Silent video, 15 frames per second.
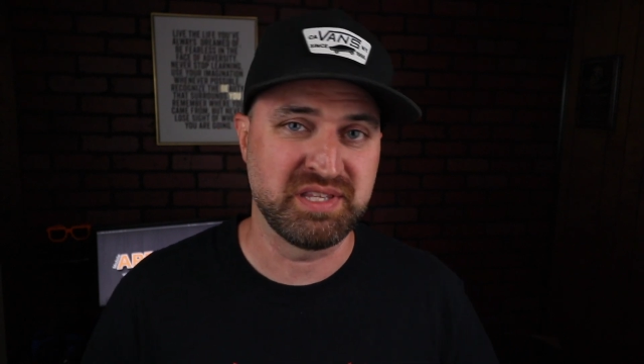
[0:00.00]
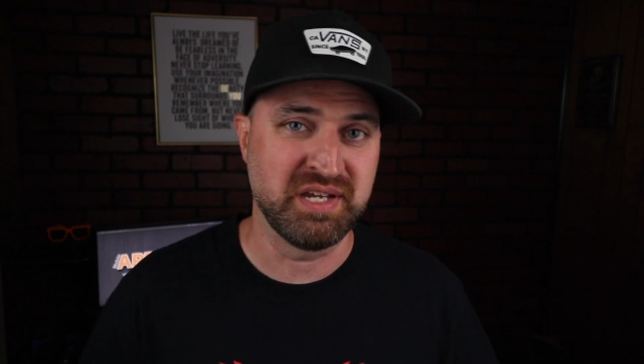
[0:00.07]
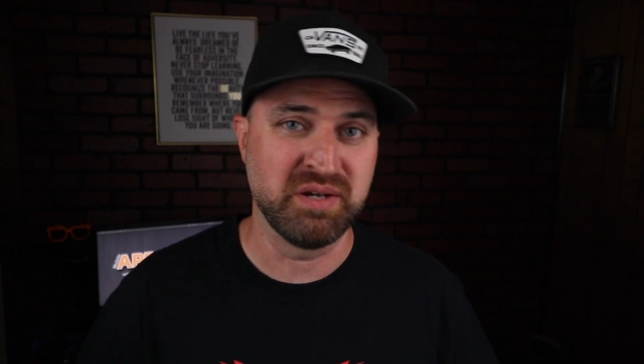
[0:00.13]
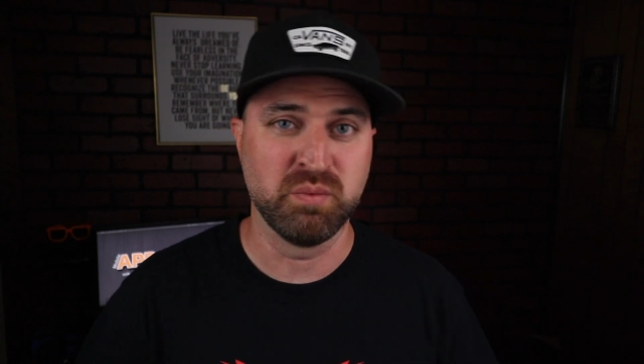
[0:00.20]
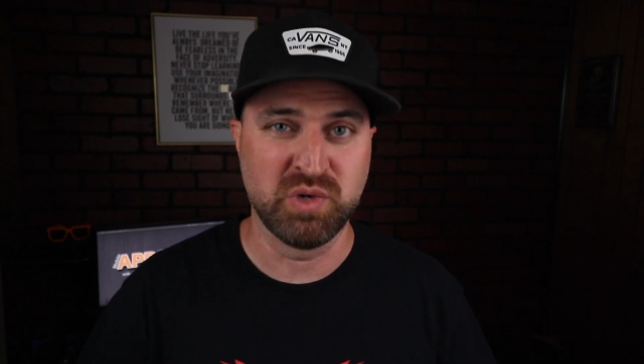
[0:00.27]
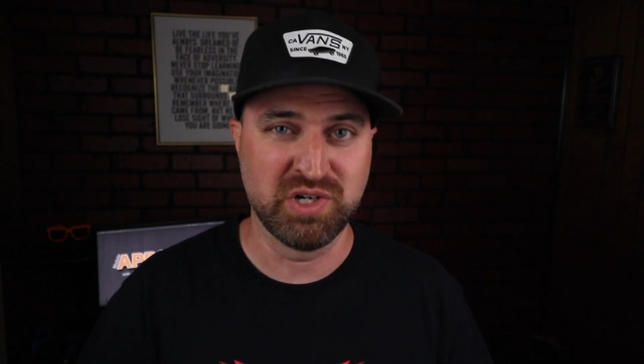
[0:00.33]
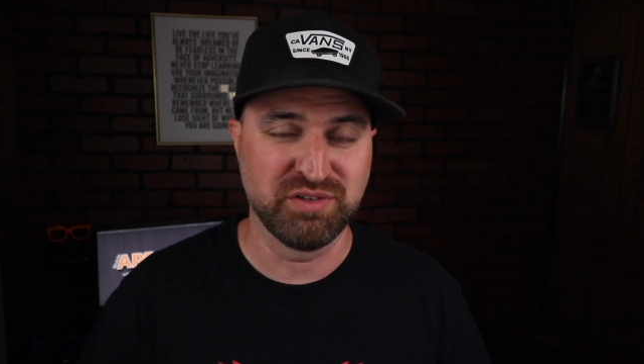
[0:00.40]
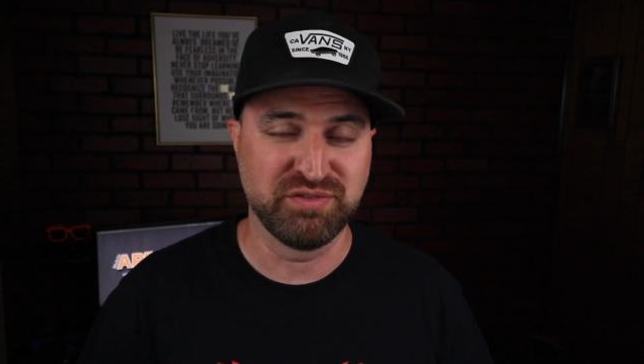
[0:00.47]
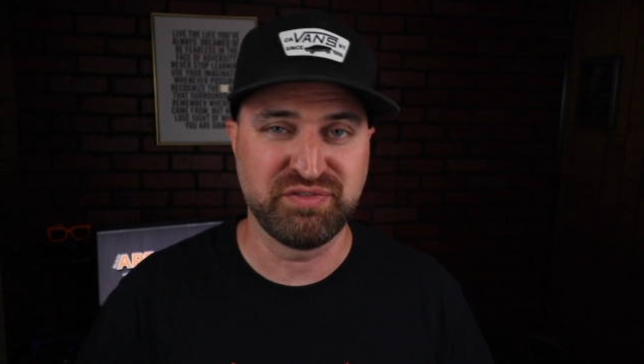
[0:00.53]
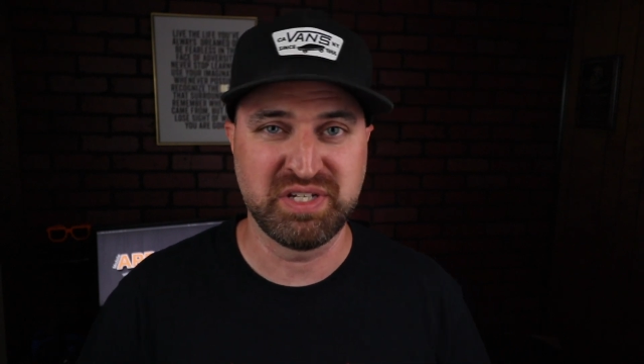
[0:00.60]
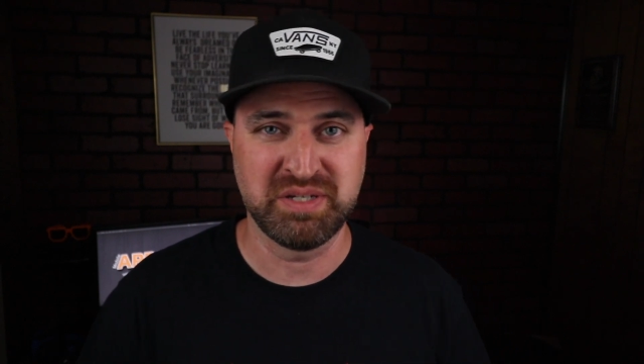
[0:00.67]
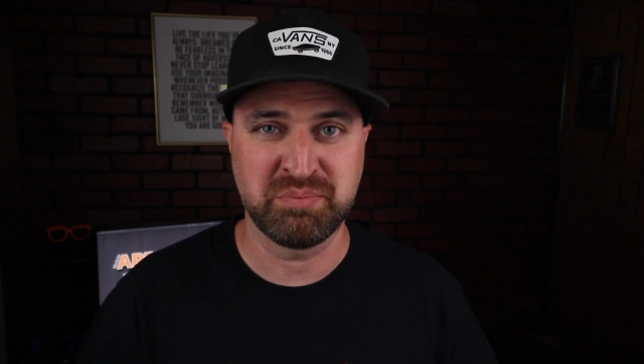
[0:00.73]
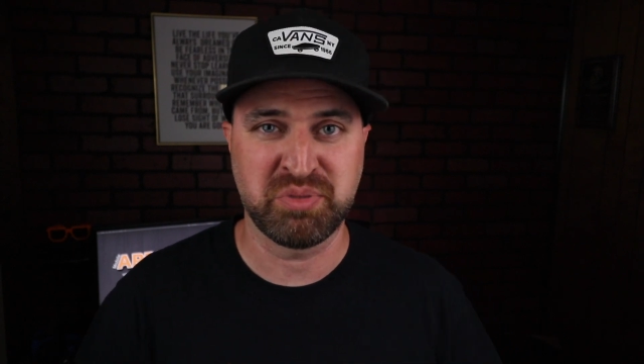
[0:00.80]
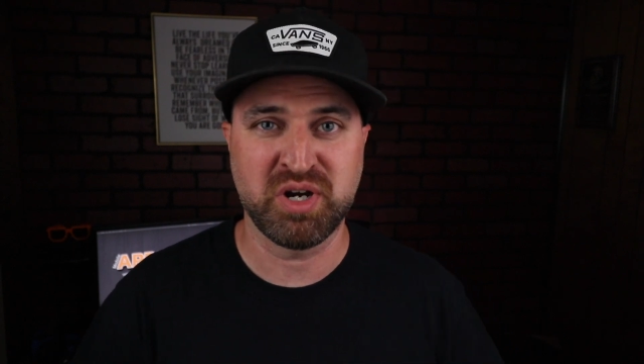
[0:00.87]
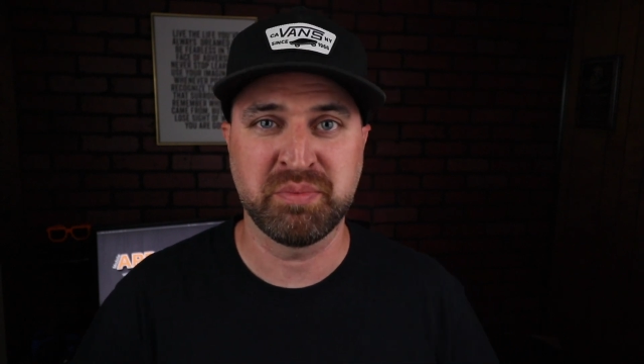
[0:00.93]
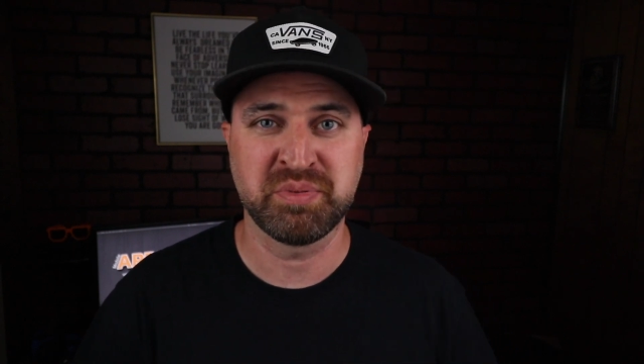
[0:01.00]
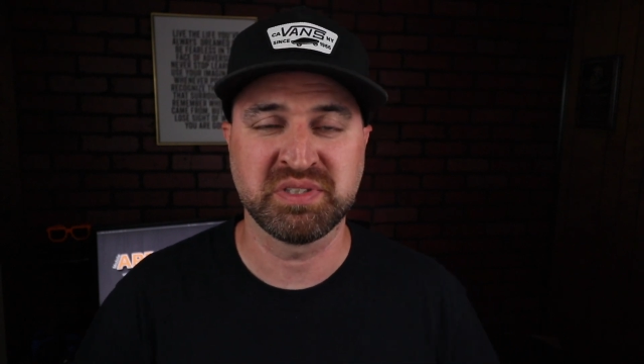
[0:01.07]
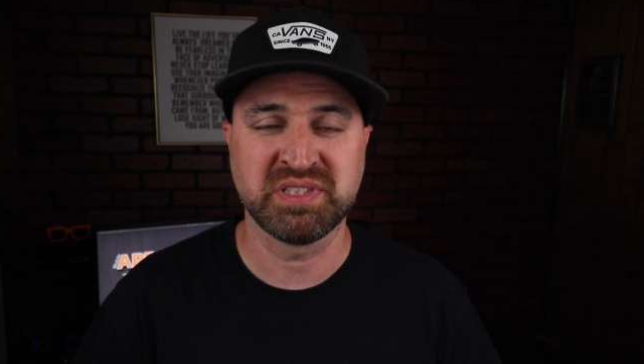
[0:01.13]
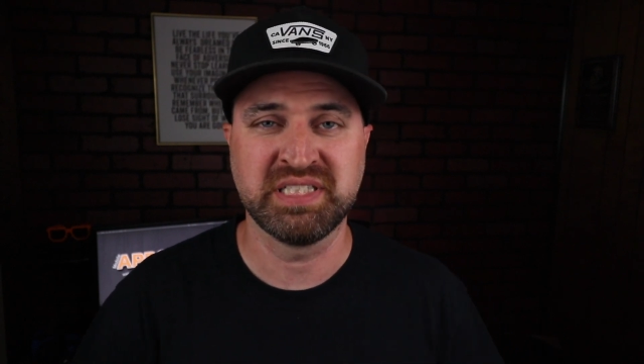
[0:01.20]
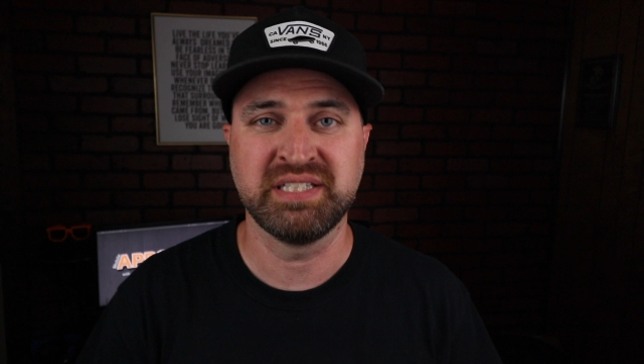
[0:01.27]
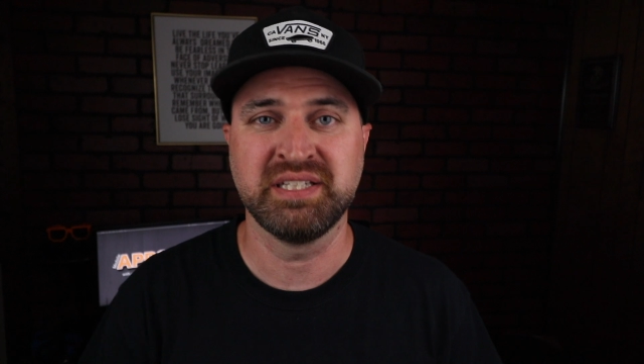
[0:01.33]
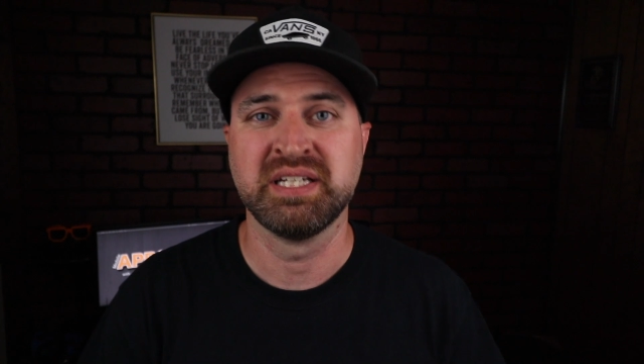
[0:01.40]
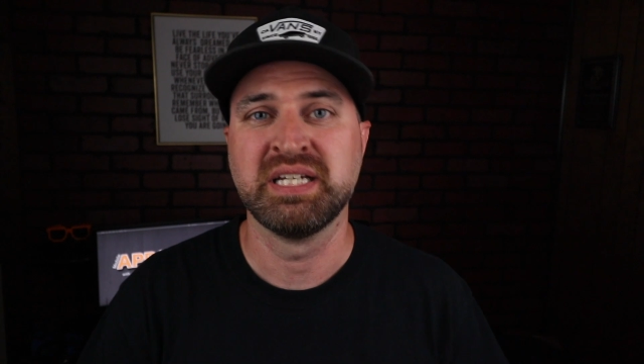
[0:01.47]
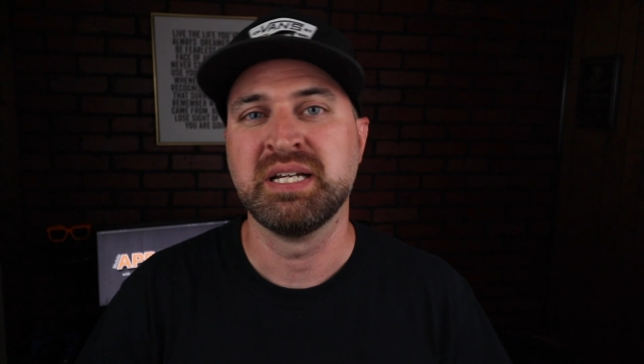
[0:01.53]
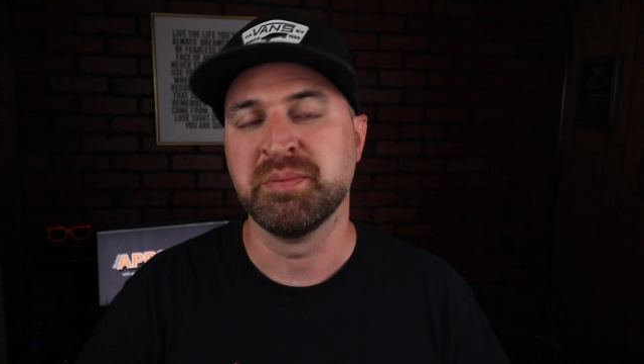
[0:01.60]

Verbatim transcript: that will fit properly,